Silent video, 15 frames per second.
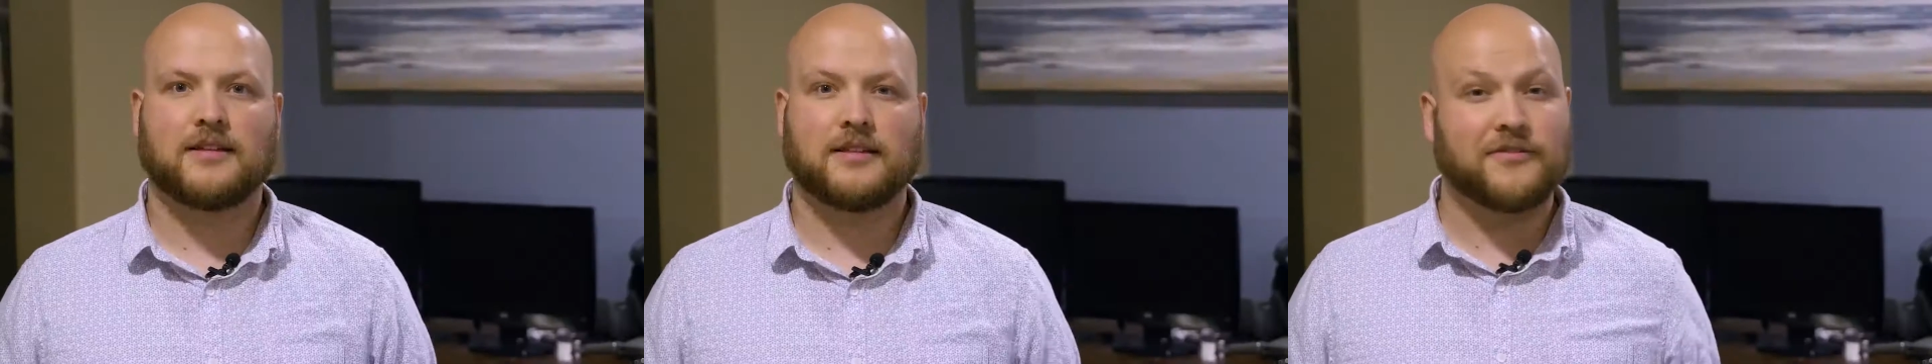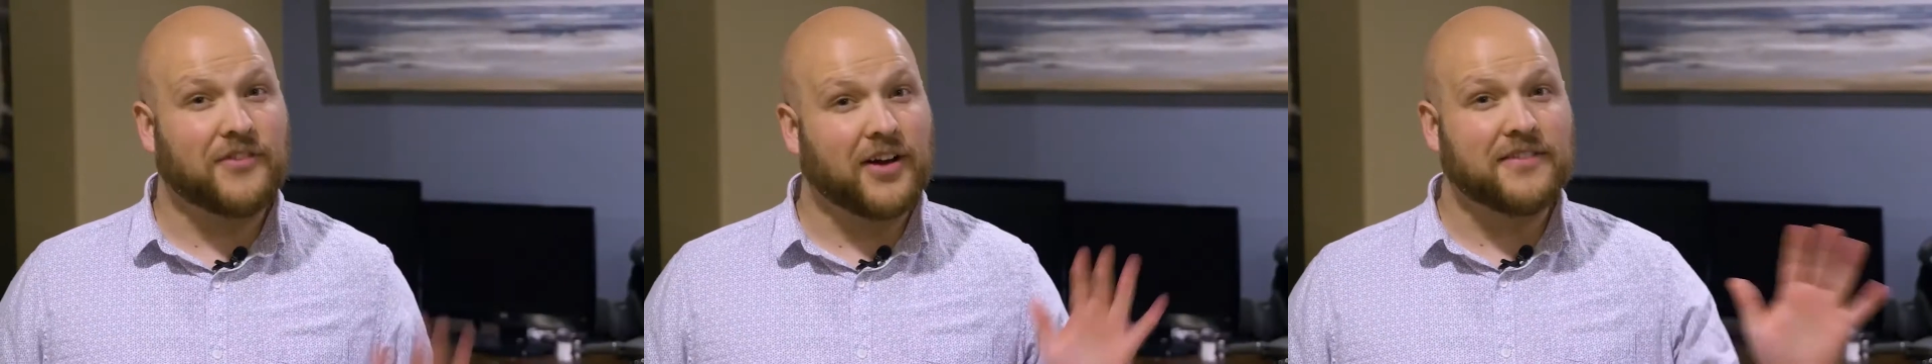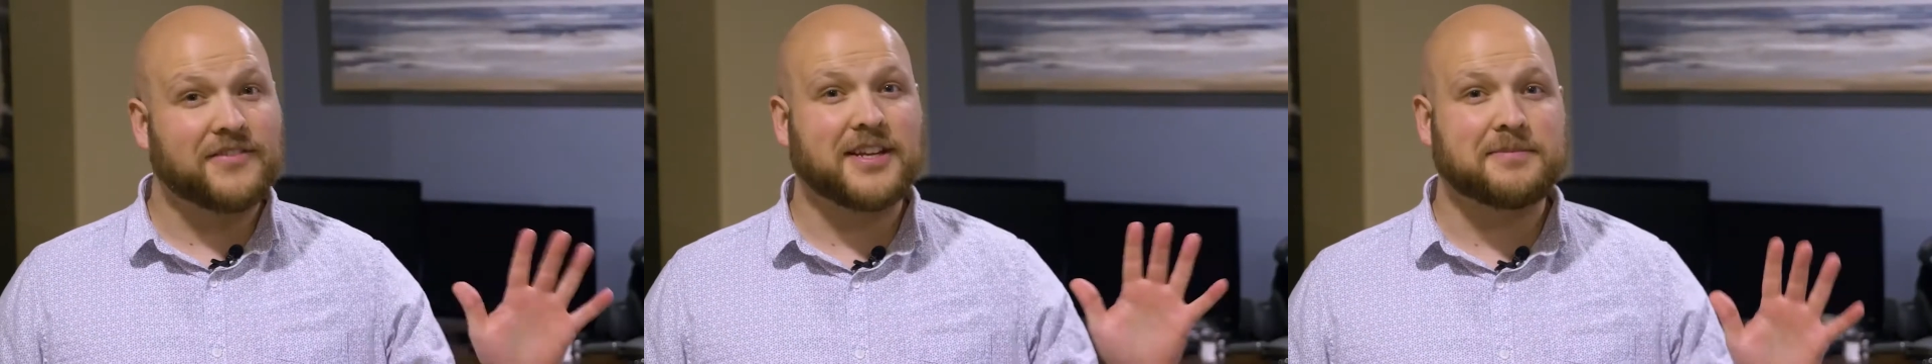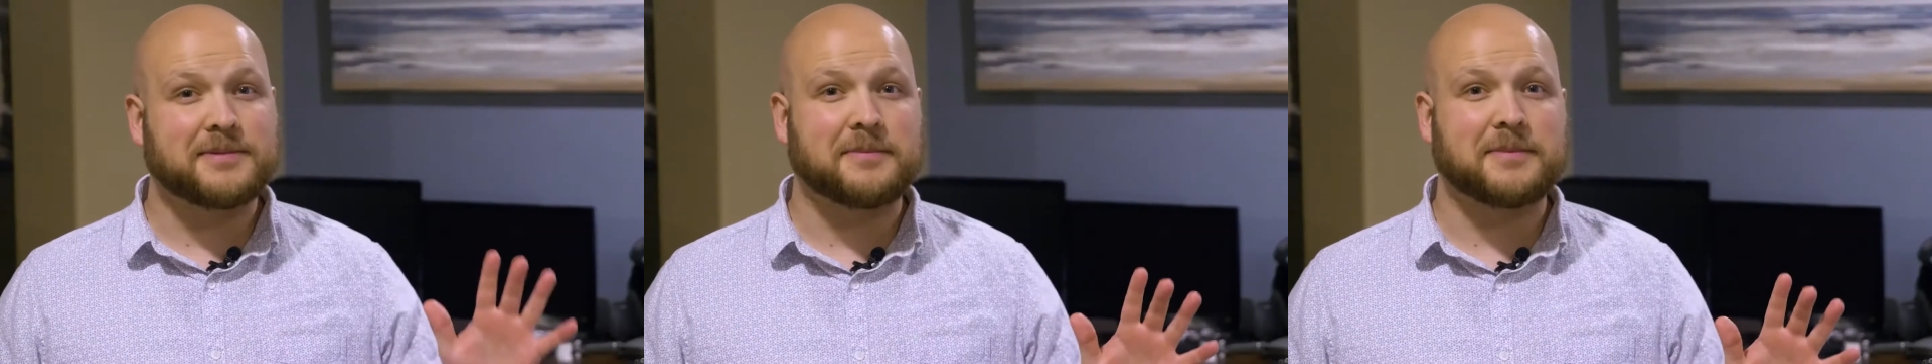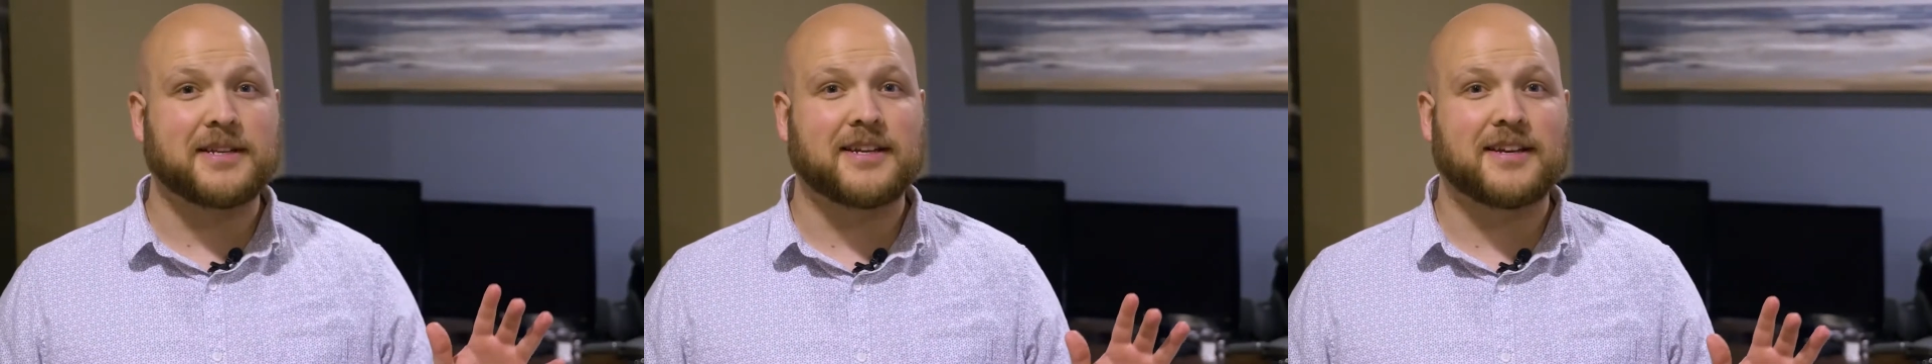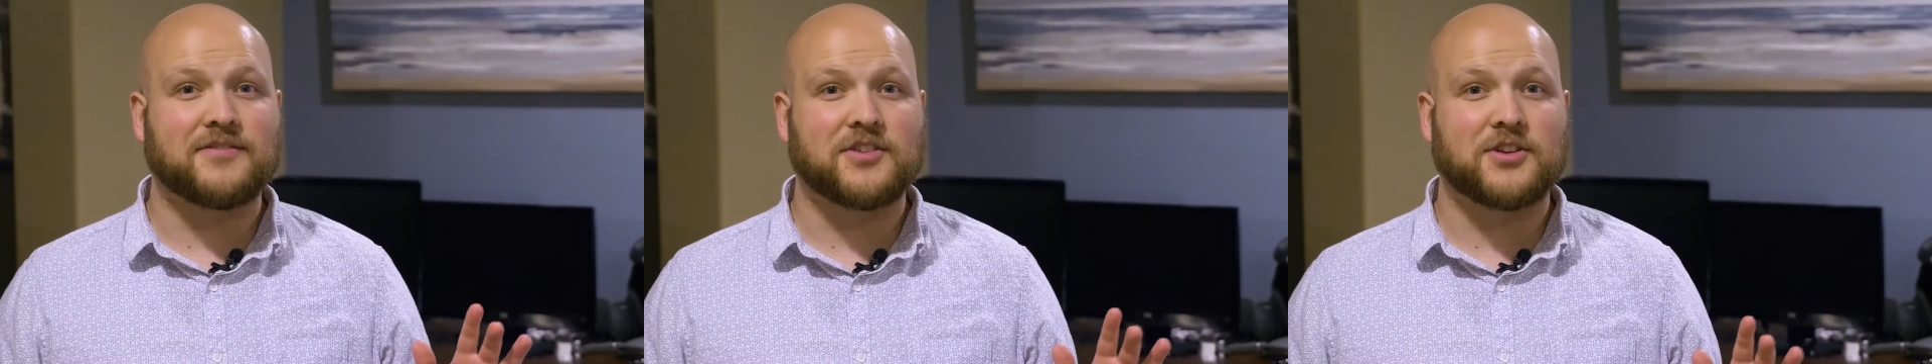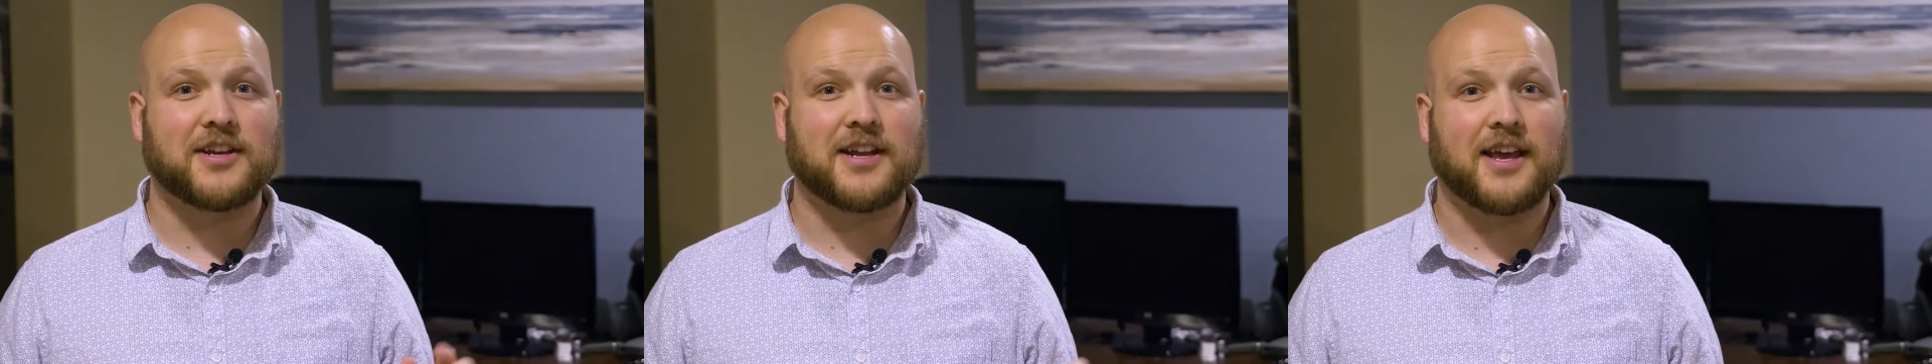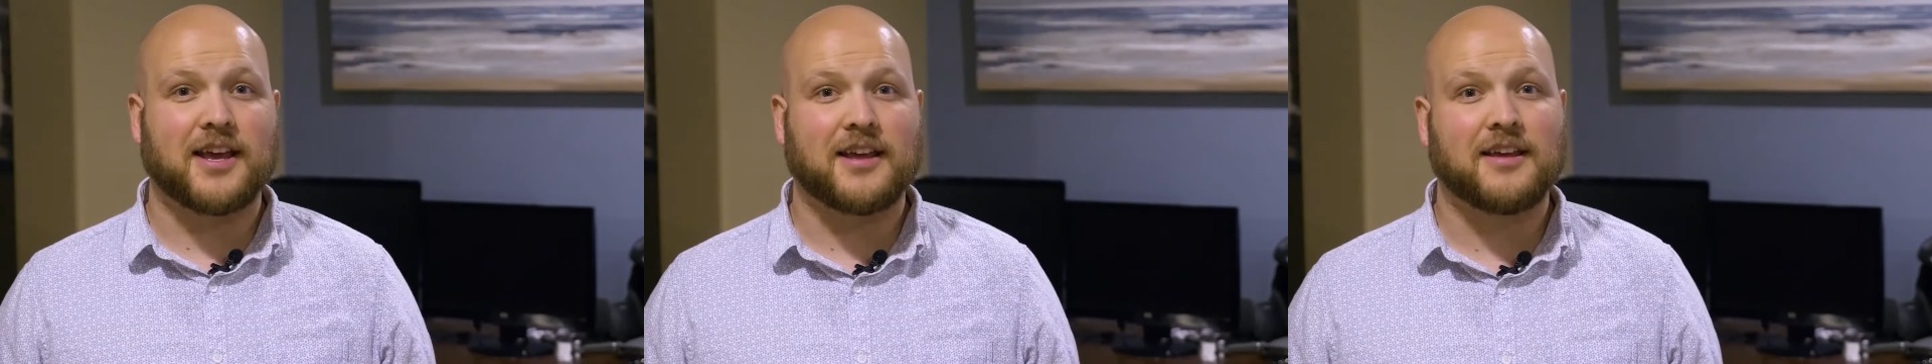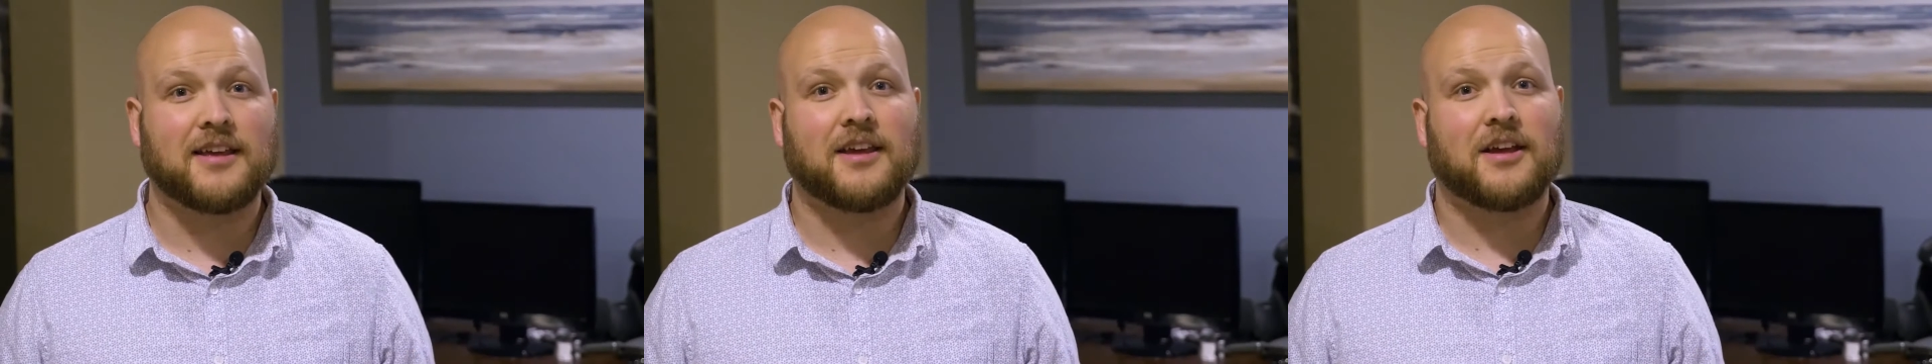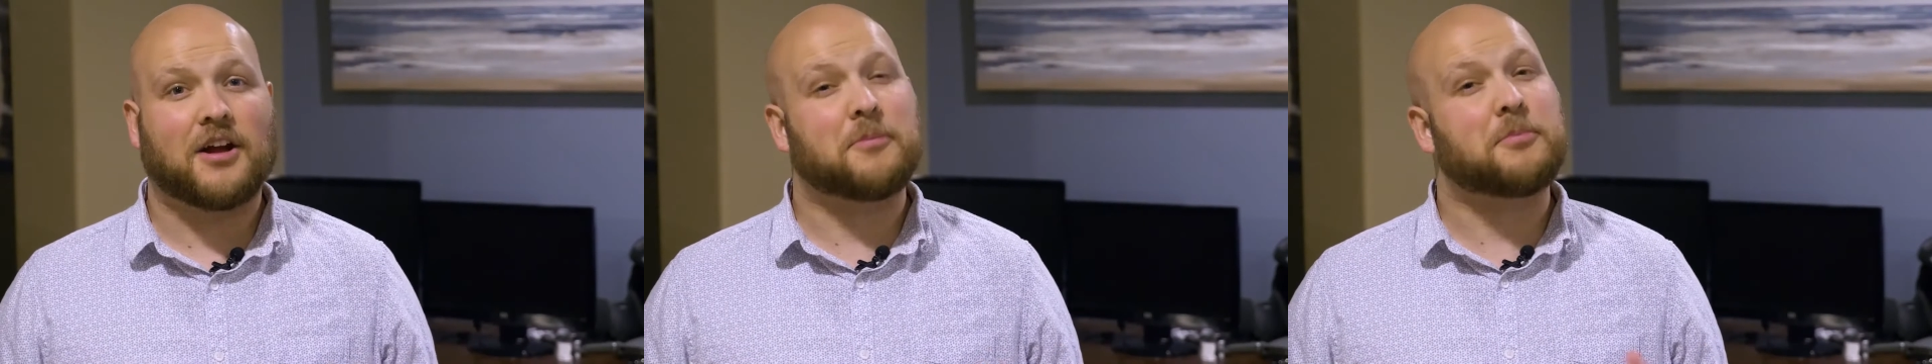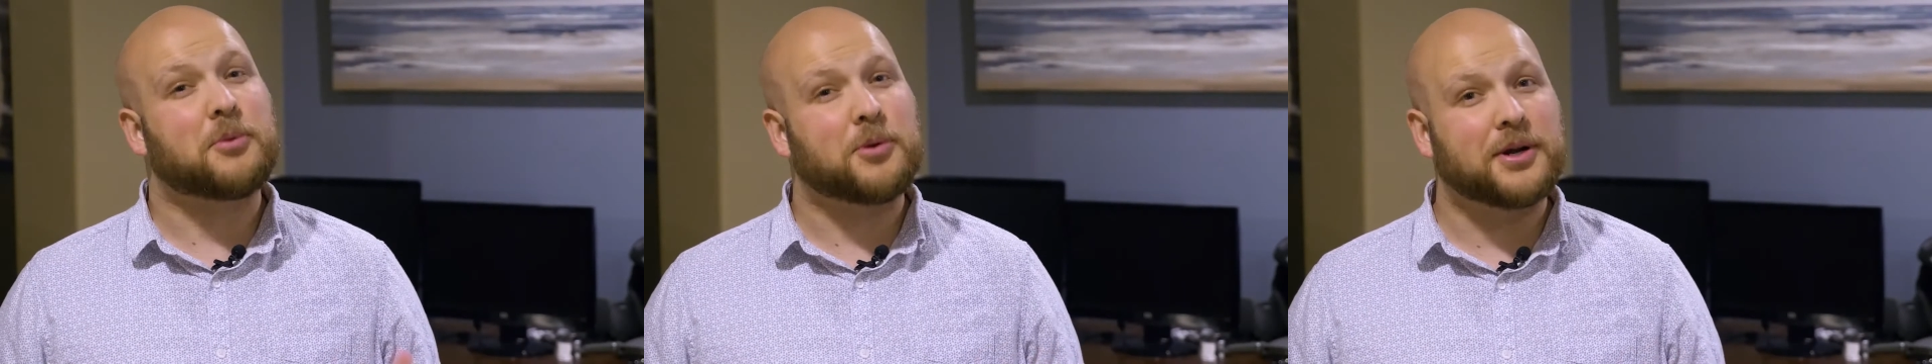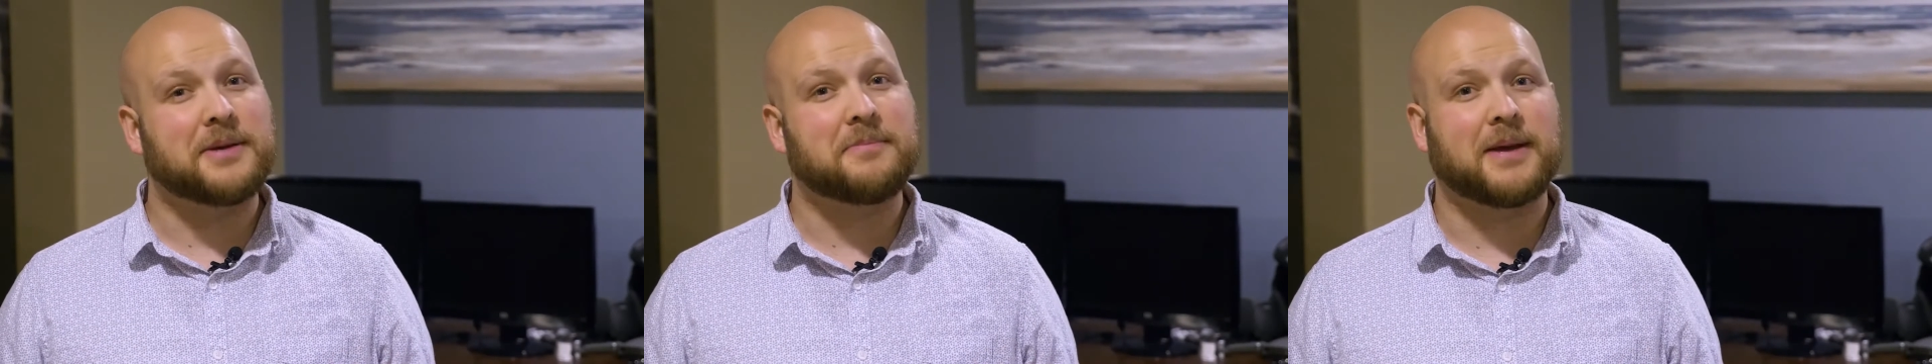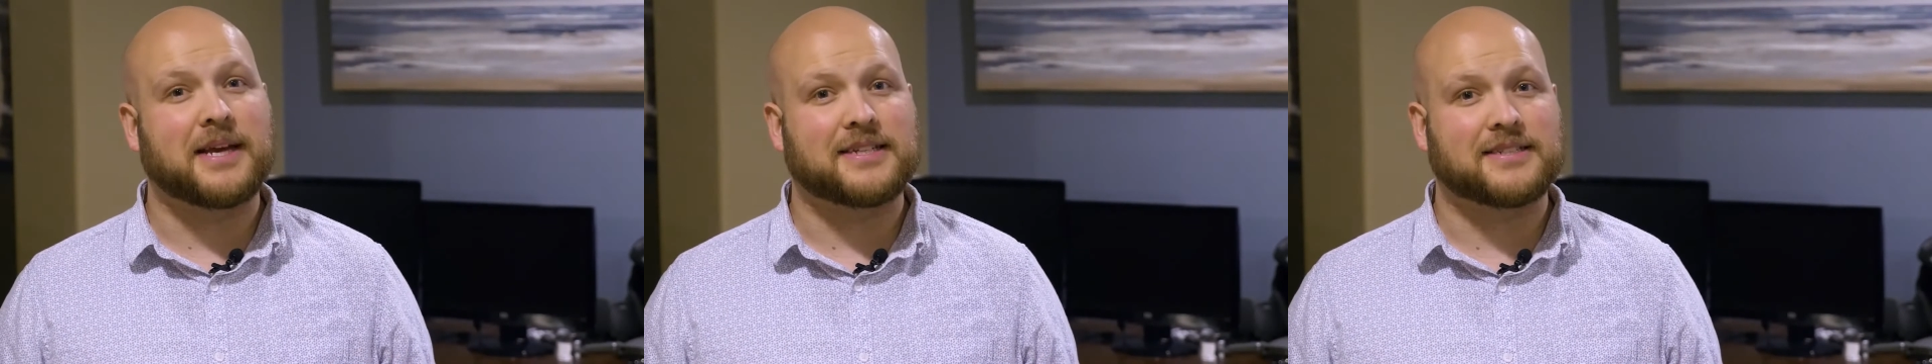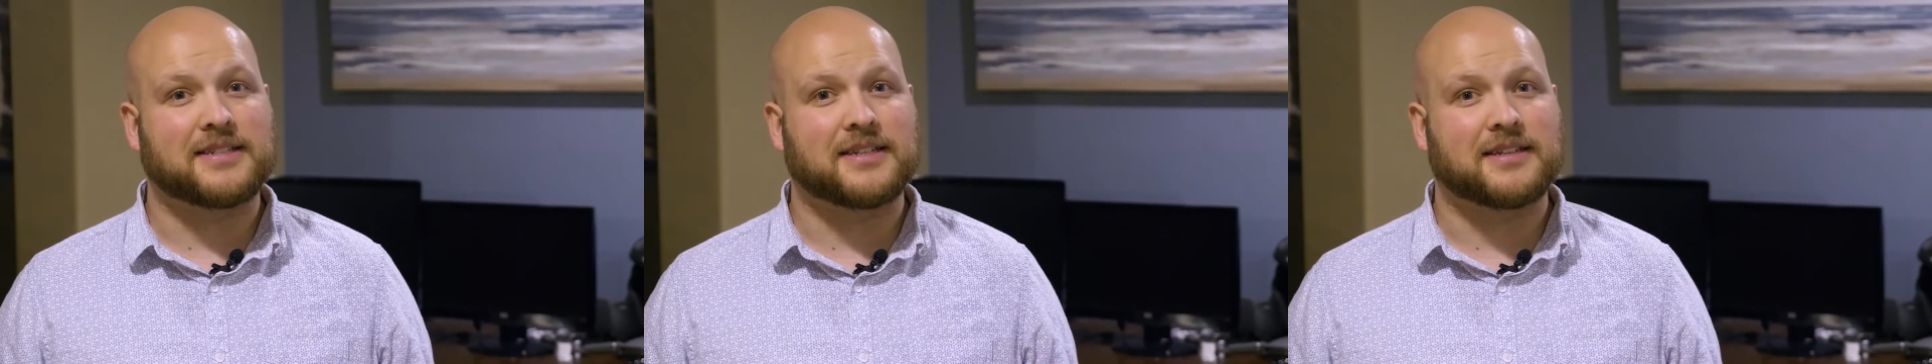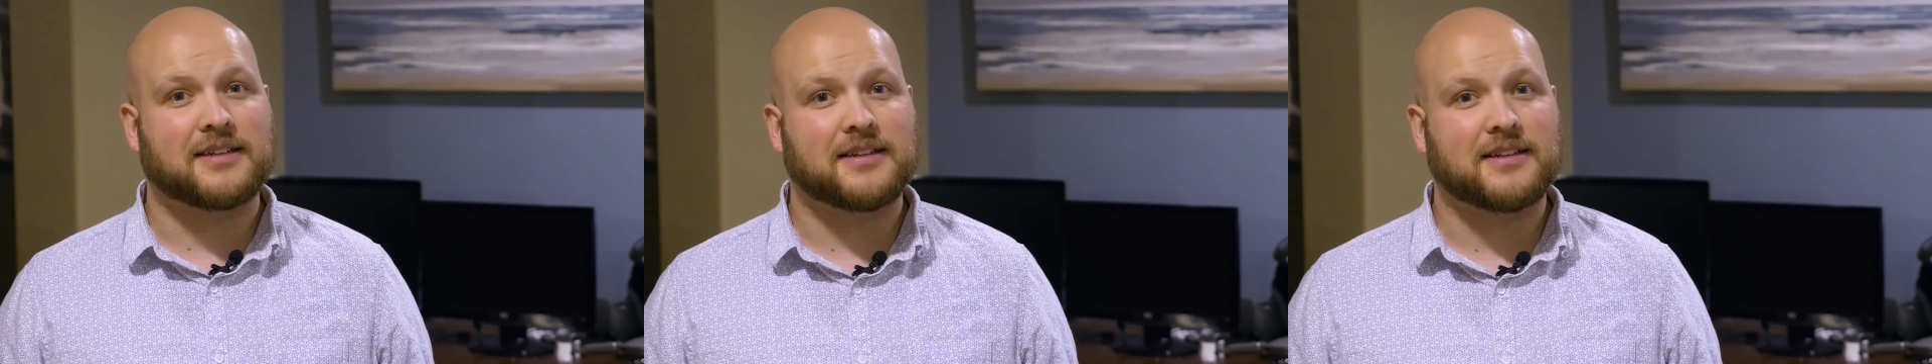The 5 tips I'm going to give you today are pretty basic.